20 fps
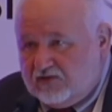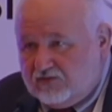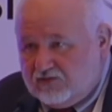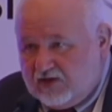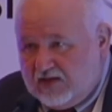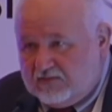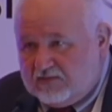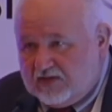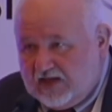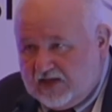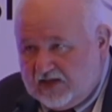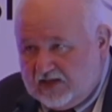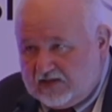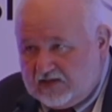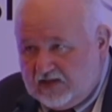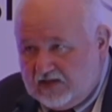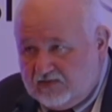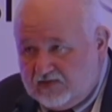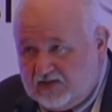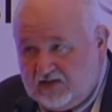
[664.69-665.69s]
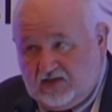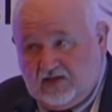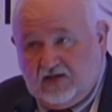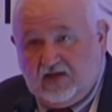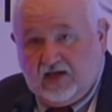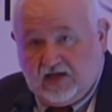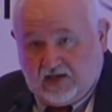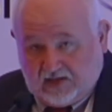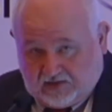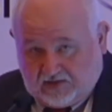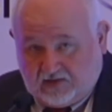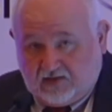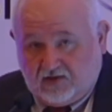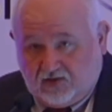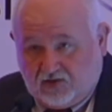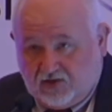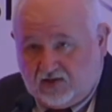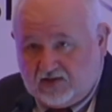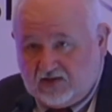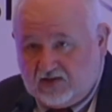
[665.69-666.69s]
gram-negatives is
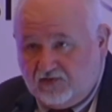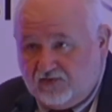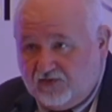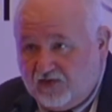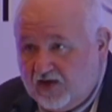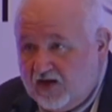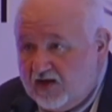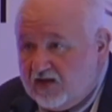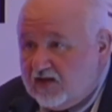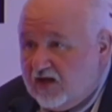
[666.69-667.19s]
justified.